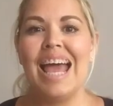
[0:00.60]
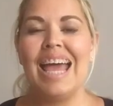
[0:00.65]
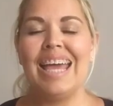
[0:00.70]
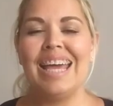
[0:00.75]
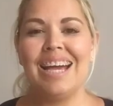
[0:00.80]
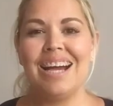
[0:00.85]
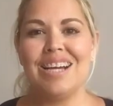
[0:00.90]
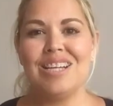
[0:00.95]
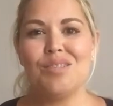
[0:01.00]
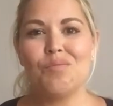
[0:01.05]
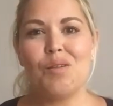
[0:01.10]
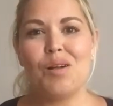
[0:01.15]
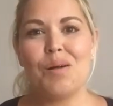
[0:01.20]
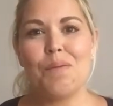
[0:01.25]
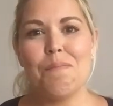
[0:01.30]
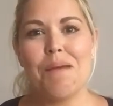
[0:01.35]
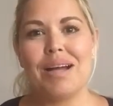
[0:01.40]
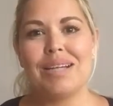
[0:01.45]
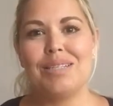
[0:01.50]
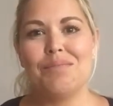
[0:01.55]
Hey guys,
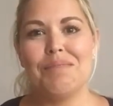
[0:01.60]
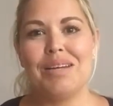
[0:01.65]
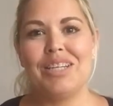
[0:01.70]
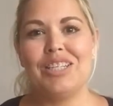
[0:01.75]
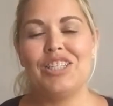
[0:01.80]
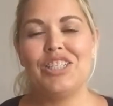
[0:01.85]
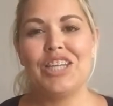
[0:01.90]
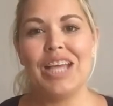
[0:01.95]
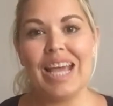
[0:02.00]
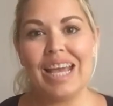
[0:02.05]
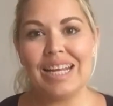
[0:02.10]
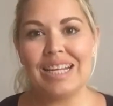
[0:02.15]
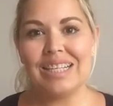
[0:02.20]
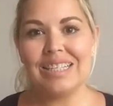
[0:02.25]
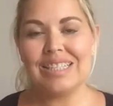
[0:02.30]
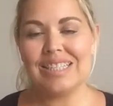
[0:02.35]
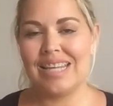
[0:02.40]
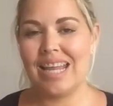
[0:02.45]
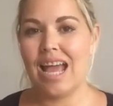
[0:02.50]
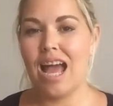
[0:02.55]
welcome back to my
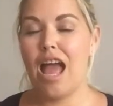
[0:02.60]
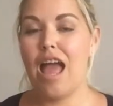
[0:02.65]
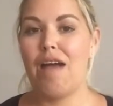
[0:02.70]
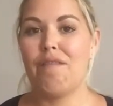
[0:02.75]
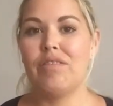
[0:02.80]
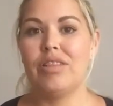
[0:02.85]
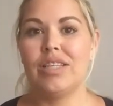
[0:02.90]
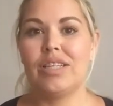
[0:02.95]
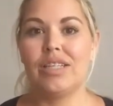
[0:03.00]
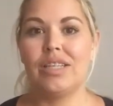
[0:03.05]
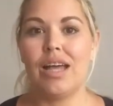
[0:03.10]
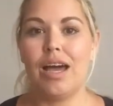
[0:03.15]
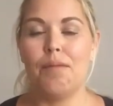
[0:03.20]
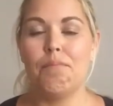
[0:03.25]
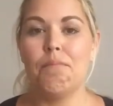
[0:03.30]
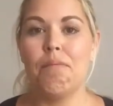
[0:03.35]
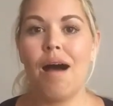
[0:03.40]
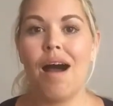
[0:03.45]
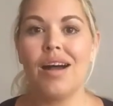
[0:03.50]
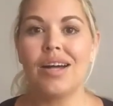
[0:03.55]
channel. Today I have a little
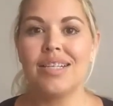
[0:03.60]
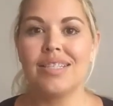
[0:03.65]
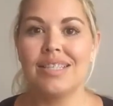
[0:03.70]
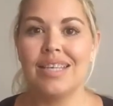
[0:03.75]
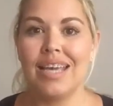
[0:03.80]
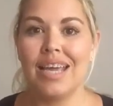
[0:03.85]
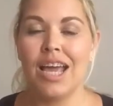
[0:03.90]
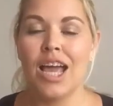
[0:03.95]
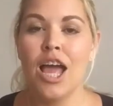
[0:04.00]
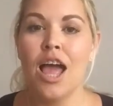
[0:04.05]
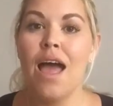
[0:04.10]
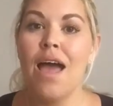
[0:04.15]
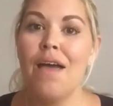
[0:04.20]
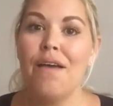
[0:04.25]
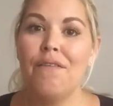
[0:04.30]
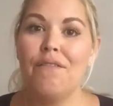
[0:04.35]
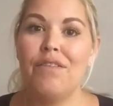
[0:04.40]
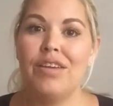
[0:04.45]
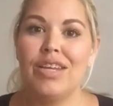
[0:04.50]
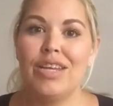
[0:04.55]
unboxing
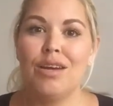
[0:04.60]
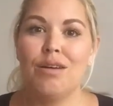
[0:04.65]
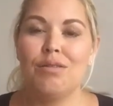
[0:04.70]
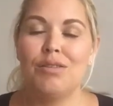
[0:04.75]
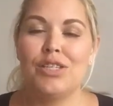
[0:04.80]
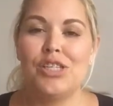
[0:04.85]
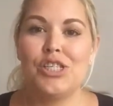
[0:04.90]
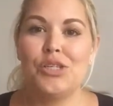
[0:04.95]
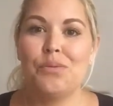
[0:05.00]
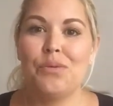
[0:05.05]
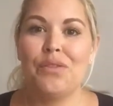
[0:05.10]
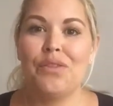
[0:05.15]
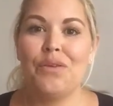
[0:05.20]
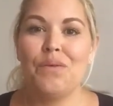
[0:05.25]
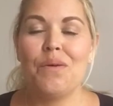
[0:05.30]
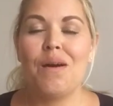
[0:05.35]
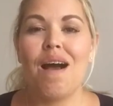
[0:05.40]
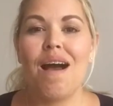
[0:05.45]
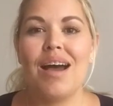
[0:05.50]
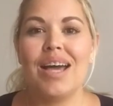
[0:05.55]
video to do with
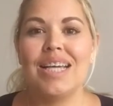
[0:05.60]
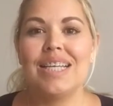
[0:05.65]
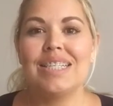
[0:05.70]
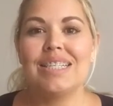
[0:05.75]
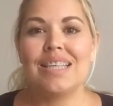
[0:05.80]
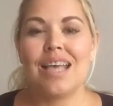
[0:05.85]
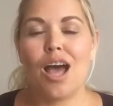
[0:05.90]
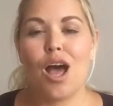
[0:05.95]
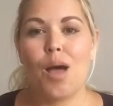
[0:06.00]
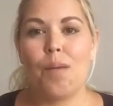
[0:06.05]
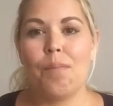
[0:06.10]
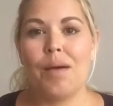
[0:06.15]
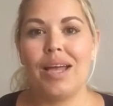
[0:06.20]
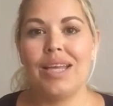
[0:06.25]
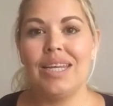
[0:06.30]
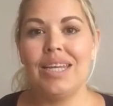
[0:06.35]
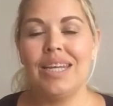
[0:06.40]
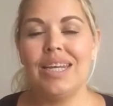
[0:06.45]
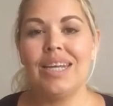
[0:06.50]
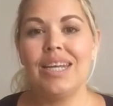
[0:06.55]
you guys. I
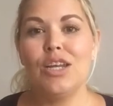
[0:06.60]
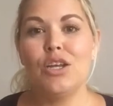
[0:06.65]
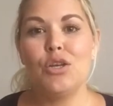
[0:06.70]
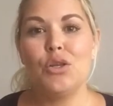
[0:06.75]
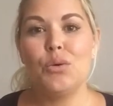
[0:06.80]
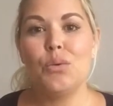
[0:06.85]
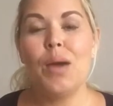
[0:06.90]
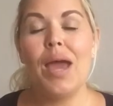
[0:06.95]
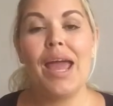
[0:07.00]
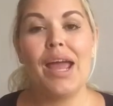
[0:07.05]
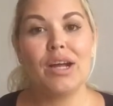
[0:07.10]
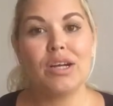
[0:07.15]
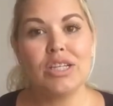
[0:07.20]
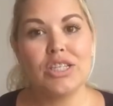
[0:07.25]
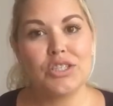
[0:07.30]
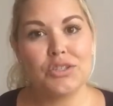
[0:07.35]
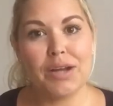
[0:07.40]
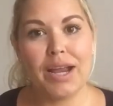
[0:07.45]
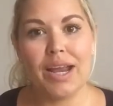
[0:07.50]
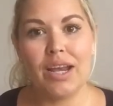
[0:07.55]
needed a new hair
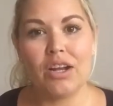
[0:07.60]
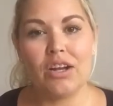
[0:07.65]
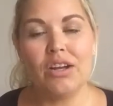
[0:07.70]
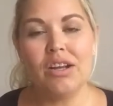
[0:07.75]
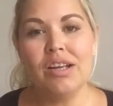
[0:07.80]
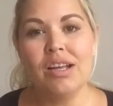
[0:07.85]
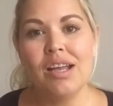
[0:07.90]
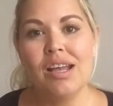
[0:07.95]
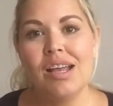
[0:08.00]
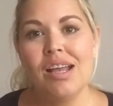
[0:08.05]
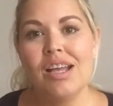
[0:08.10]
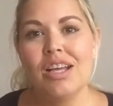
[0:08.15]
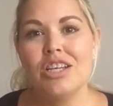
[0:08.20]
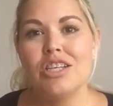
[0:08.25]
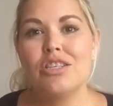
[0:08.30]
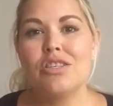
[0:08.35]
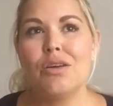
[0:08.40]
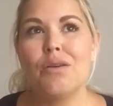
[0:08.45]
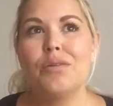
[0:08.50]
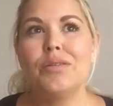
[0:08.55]
straightener.
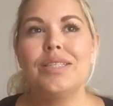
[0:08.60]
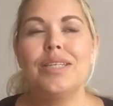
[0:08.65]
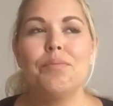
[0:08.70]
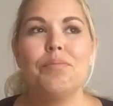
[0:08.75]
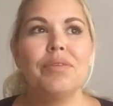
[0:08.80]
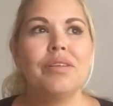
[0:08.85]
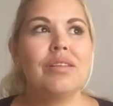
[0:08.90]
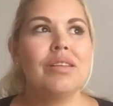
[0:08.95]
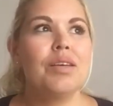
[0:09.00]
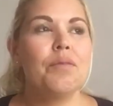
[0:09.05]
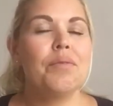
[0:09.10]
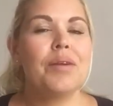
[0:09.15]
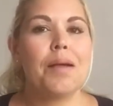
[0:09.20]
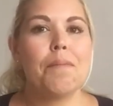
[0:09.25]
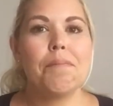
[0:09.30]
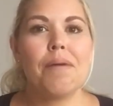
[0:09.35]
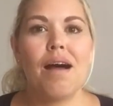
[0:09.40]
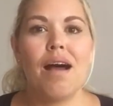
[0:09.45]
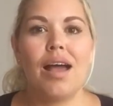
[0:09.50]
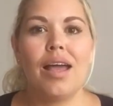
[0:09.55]
So typically when
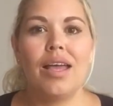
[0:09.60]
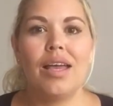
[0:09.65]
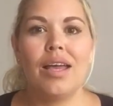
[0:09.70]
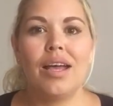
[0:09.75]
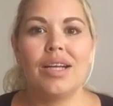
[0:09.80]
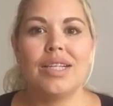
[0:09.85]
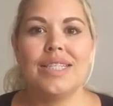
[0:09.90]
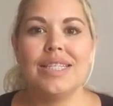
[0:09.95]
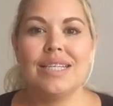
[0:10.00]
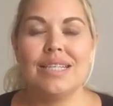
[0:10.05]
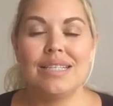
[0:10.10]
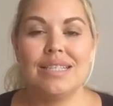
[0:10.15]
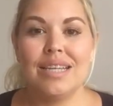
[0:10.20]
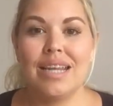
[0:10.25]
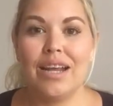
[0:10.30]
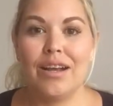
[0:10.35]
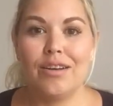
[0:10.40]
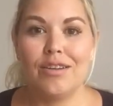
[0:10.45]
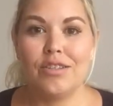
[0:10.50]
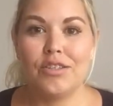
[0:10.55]
I buy a decent
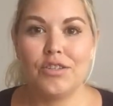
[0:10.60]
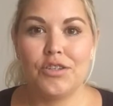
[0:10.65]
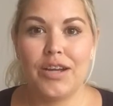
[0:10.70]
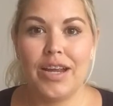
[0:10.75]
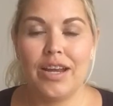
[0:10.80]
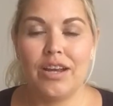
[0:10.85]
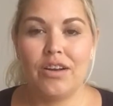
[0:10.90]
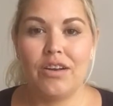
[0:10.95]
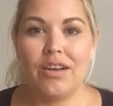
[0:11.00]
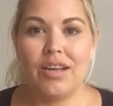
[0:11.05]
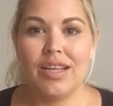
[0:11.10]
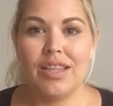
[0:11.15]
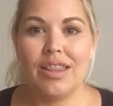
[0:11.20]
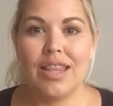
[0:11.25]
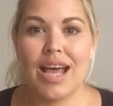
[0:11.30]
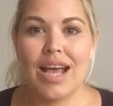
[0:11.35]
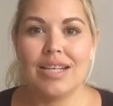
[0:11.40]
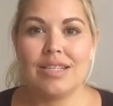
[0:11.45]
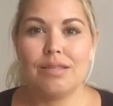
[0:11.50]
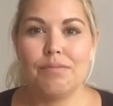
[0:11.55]
hair straightener, it
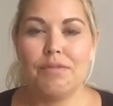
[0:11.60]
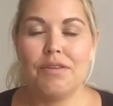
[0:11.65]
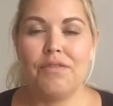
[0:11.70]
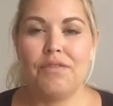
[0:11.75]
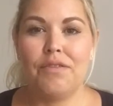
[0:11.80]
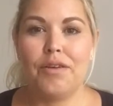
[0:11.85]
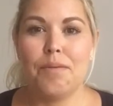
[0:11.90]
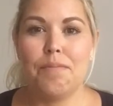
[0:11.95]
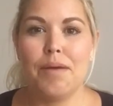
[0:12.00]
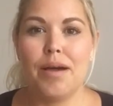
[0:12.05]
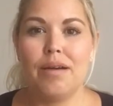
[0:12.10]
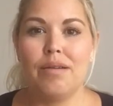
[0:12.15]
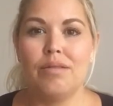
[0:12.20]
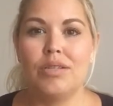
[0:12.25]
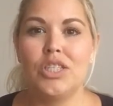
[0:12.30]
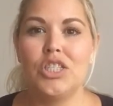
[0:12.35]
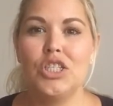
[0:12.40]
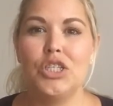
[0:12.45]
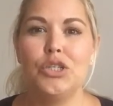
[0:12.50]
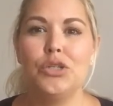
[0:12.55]
lasts me for
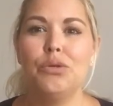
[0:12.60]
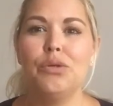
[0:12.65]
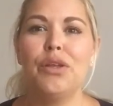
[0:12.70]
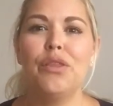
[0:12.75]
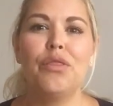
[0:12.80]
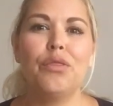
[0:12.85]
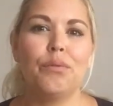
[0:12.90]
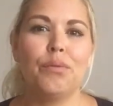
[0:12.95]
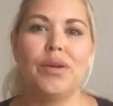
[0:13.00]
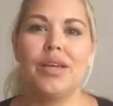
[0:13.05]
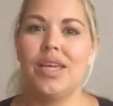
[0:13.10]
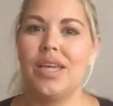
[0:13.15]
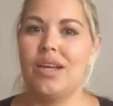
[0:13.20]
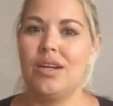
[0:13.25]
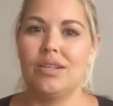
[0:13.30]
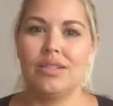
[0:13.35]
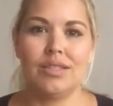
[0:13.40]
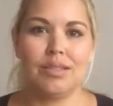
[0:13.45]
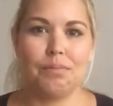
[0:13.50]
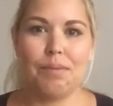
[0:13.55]
about 2 to 3
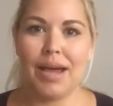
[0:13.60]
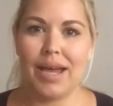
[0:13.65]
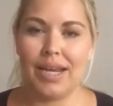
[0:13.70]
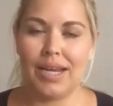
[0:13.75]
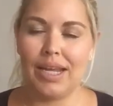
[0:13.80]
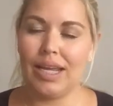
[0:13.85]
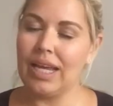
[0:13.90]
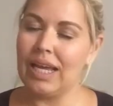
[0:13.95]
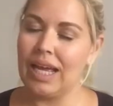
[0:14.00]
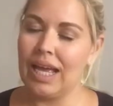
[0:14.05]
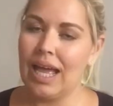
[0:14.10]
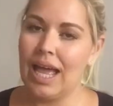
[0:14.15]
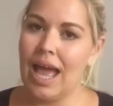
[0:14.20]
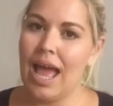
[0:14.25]
years, depending.